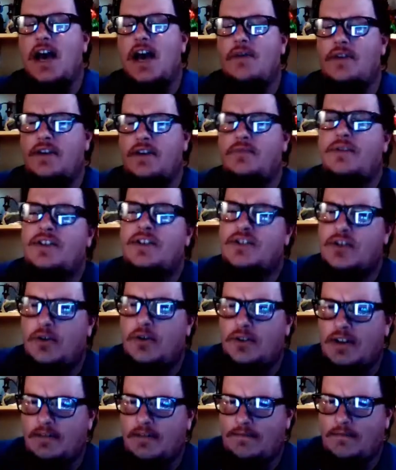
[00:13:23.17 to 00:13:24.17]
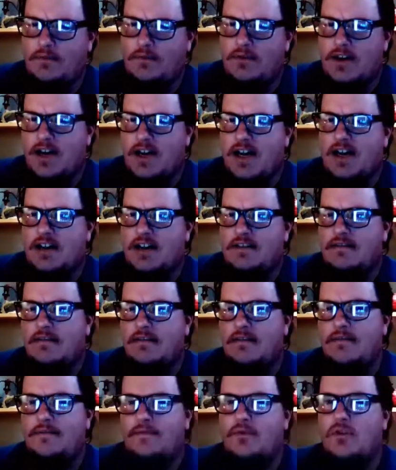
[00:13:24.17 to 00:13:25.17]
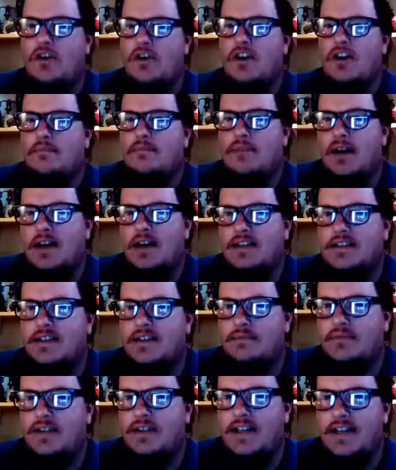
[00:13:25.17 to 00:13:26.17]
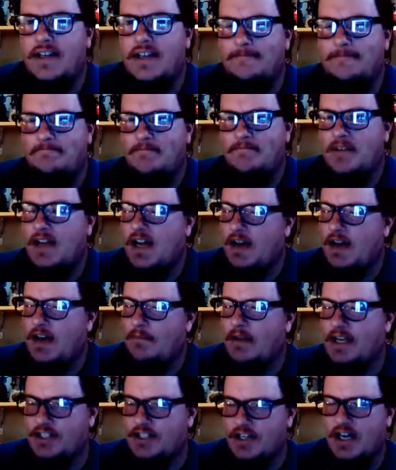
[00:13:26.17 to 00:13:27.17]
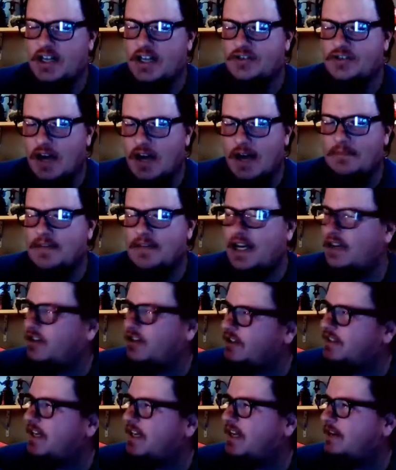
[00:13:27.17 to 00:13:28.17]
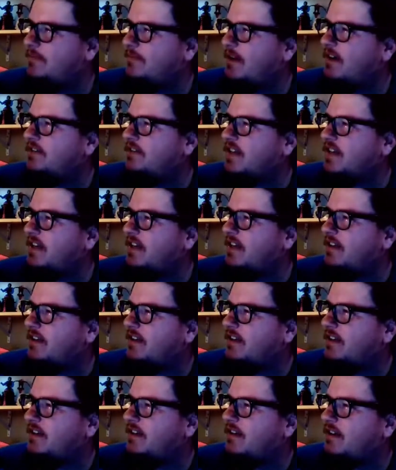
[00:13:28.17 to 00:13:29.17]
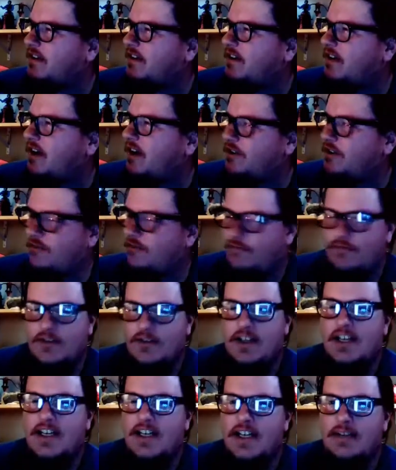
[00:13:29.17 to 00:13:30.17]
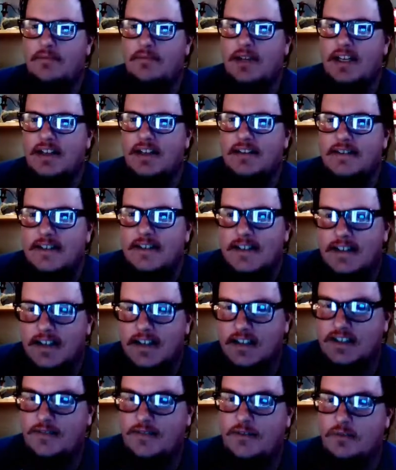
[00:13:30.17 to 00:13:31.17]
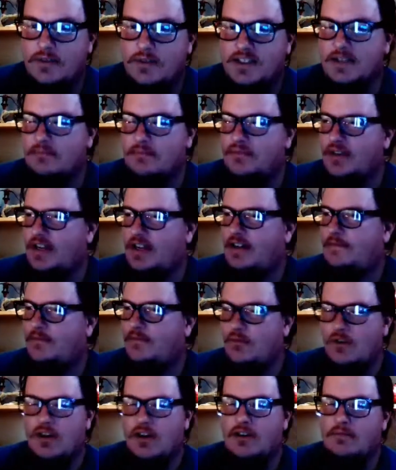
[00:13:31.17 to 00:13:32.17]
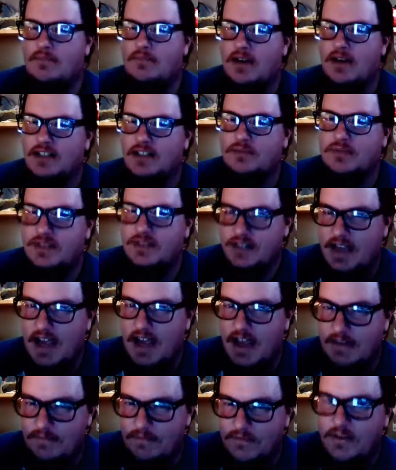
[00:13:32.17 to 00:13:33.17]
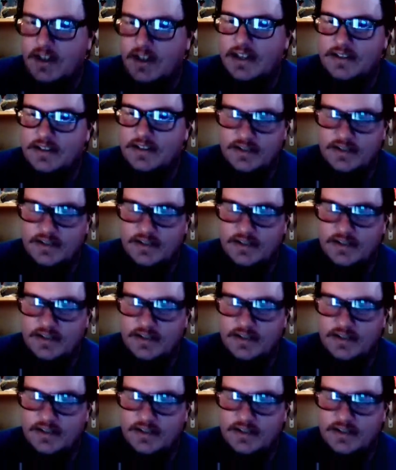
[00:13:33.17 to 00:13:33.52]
he's like, yeah, we sold it for $400 complete. My jaw dropped. I looked at him. I was like, are you freaking kidding me? Because if it was complete, $400 was a